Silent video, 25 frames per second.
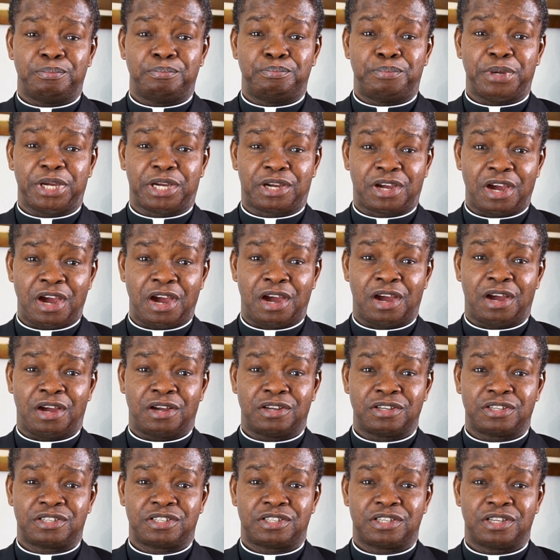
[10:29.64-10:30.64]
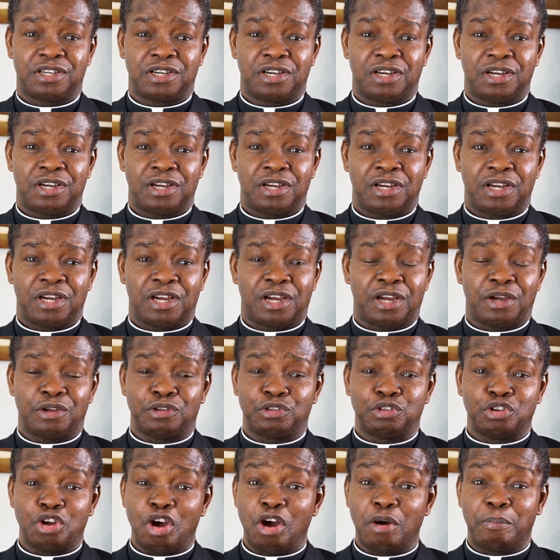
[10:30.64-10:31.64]
Because
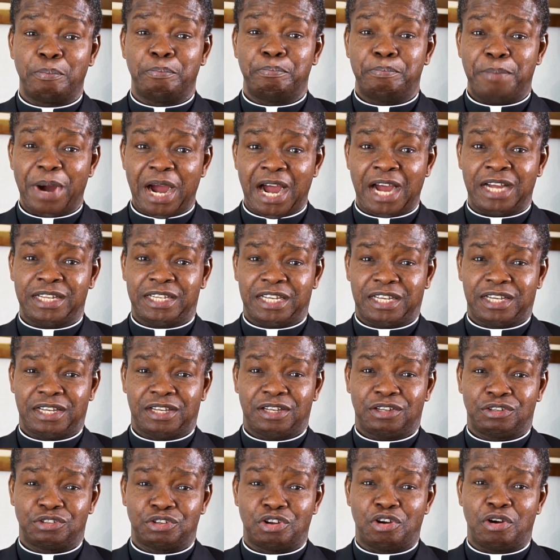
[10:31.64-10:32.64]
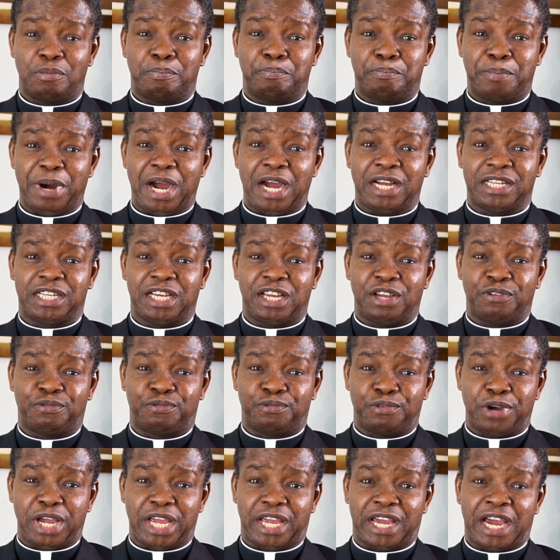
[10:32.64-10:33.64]
nobody,
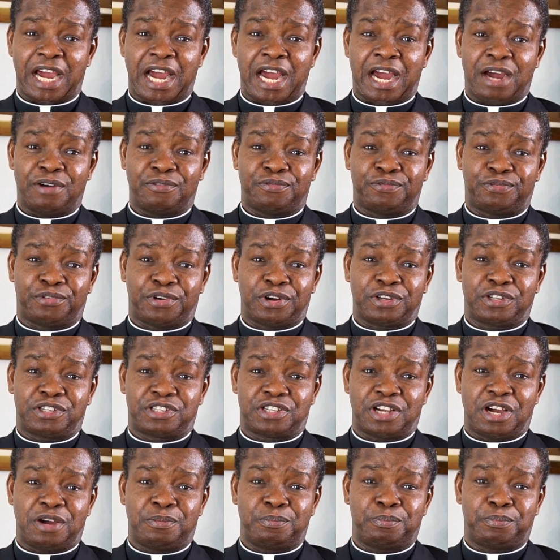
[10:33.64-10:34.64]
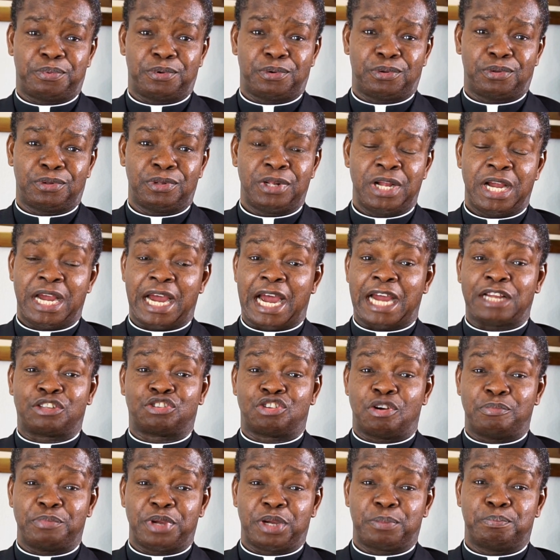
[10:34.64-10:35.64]
if we have, for example,
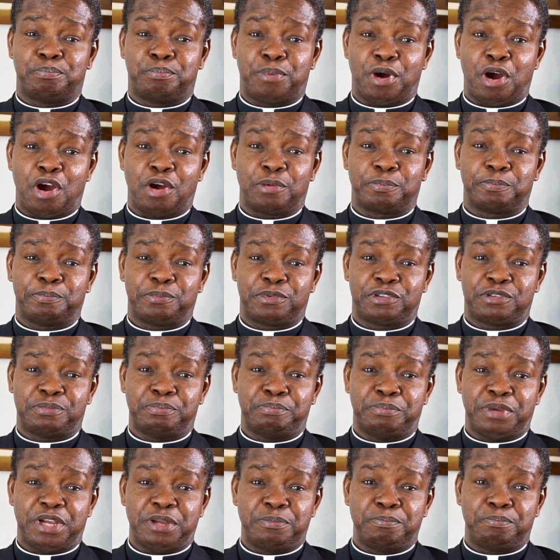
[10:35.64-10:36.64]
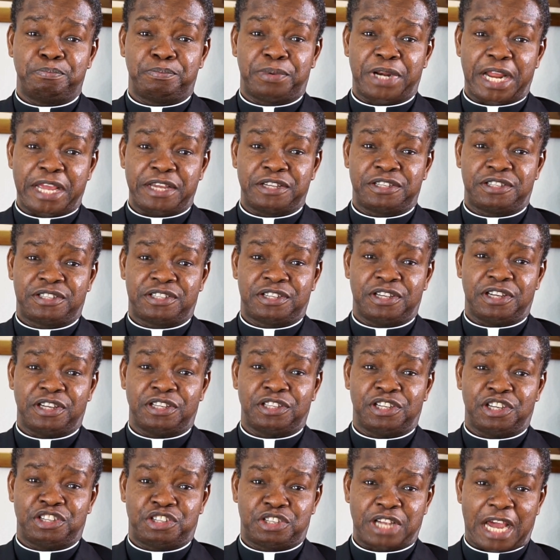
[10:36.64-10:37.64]
atomic bombs being placed
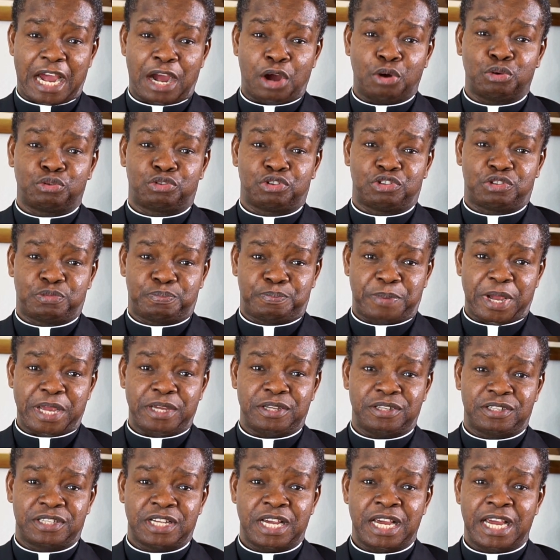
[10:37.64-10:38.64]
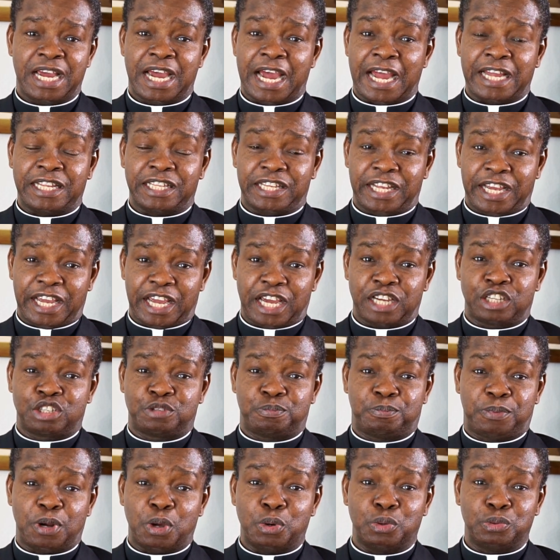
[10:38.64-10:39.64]
in this outer space and they
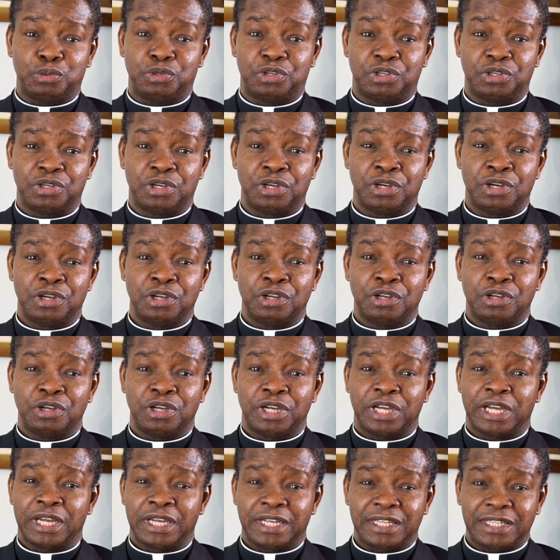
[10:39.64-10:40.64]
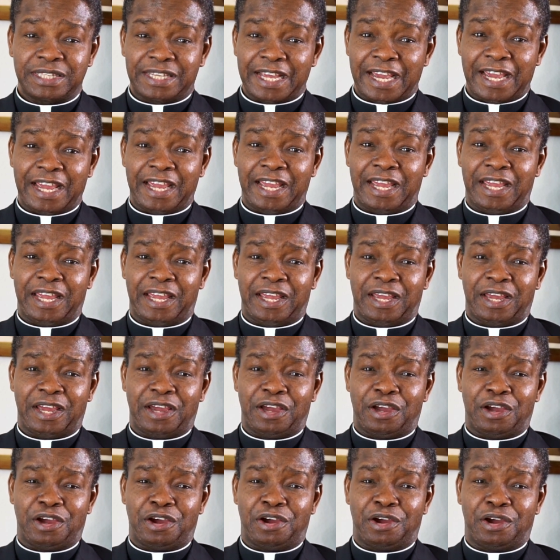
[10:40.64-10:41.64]
explode, the
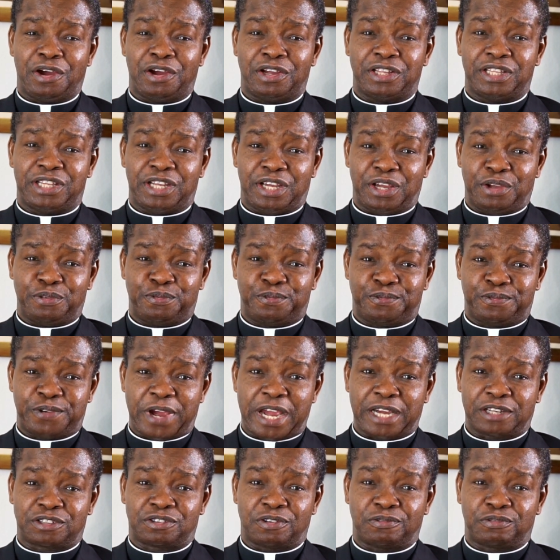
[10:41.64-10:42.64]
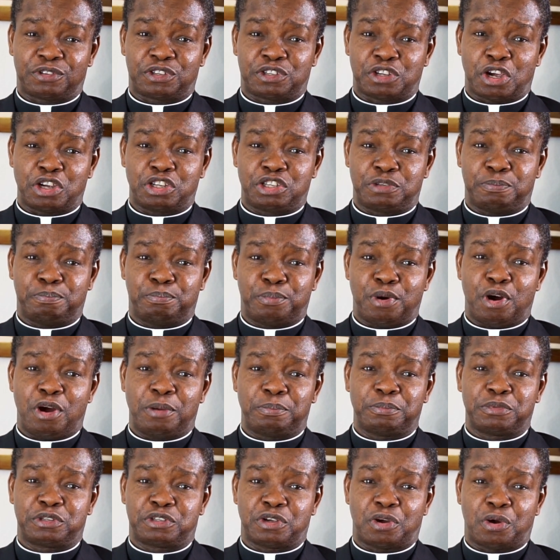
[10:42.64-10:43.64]
effect of such
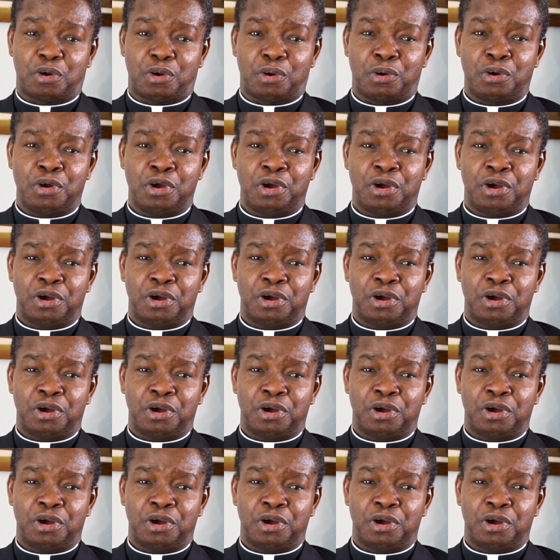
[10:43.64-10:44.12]
bombs or